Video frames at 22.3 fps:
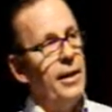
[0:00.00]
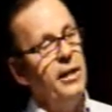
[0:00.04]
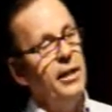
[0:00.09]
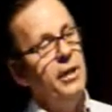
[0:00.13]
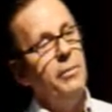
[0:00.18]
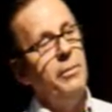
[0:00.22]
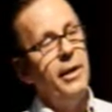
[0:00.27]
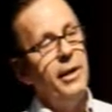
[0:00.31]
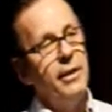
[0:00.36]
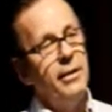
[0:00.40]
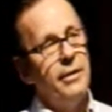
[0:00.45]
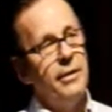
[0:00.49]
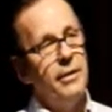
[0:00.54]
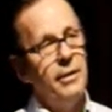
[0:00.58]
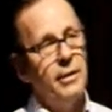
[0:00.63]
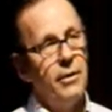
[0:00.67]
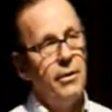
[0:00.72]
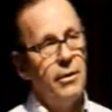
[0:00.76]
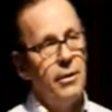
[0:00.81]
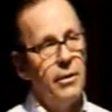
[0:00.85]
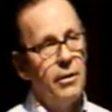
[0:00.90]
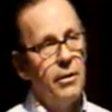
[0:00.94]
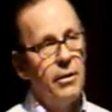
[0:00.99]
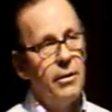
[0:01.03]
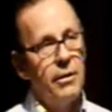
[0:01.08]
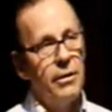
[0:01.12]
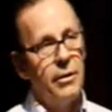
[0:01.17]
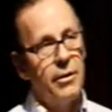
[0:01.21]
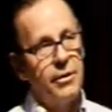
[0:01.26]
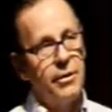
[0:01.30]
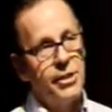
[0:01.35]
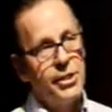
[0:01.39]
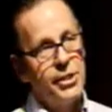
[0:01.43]
inhibit
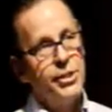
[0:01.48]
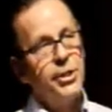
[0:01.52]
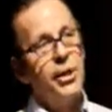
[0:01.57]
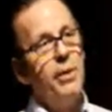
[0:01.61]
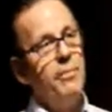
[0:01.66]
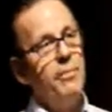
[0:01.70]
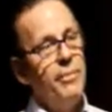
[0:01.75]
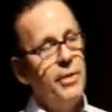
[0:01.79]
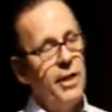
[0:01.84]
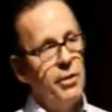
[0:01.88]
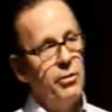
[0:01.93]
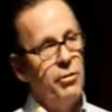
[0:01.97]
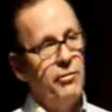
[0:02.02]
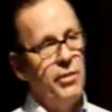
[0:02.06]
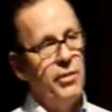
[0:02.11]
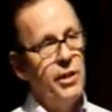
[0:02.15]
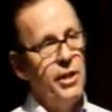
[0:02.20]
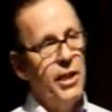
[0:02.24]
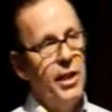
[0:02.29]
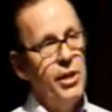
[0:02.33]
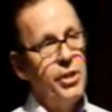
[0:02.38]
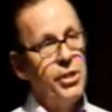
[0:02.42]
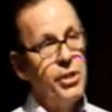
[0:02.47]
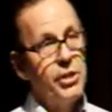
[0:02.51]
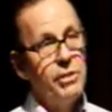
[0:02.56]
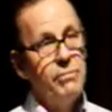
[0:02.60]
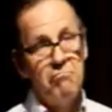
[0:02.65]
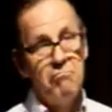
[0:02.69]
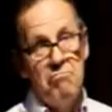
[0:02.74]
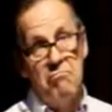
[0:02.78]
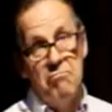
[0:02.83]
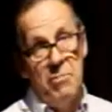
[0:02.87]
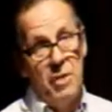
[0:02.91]
or stop
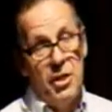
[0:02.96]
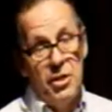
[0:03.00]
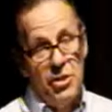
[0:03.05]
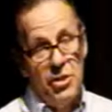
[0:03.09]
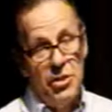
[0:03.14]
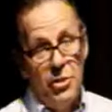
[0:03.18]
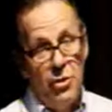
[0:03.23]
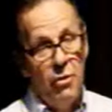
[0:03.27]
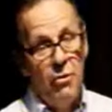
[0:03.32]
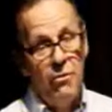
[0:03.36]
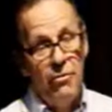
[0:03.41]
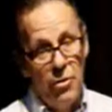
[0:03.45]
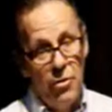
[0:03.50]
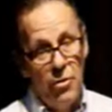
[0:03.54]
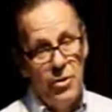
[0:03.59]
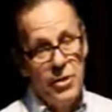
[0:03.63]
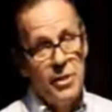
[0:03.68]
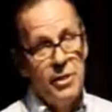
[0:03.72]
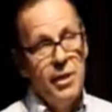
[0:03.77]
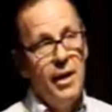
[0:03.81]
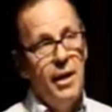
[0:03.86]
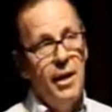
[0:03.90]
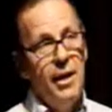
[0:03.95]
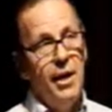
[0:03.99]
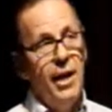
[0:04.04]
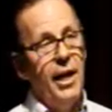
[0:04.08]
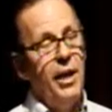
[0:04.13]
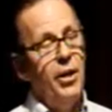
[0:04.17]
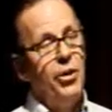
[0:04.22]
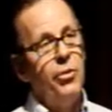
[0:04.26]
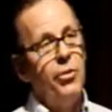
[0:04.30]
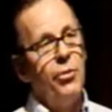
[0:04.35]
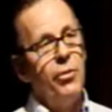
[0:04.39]
nitrification, there's no, of course,
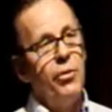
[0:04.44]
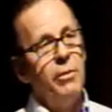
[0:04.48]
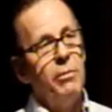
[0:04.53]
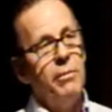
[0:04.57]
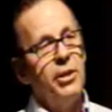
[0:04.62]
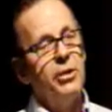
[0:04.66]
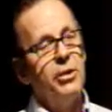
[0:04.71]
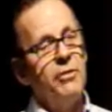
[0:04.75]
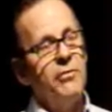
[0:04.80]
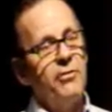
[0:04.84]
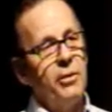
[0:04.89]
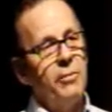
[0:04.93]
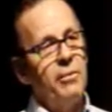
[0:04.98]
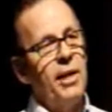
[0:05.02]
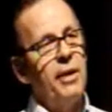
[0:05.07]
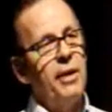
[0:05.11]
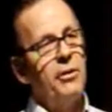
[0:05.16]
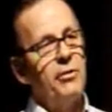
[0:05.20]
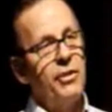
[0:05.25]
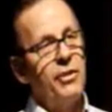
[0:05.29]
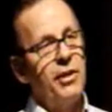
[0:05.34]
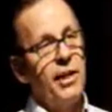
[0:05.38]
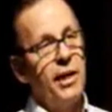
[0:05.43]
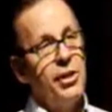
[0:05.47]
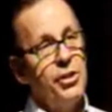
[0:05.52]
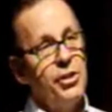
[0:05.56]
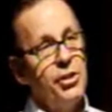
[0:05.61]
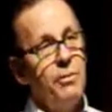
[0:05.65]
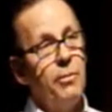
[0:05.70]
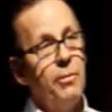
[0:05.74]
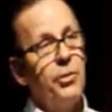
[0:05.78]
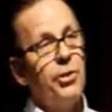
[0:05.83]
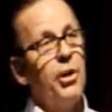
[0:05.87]
N2O emitted from
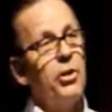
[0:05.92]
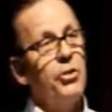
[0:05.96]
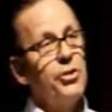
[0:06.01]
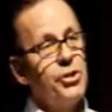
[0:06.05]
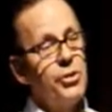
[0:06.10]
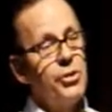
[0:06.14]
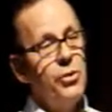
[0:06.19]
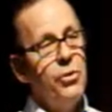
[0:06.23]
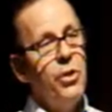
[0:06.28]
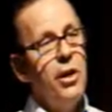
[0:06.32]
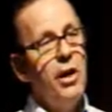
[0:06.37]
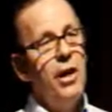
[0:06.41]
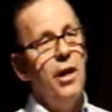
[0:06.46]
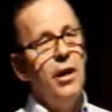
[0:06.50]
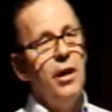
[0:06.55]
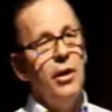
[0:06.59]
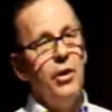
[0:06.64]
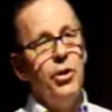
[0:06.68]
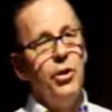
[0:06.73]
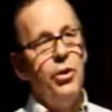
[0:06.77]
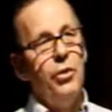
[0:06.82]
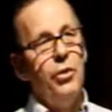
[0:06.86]
nitrification, but also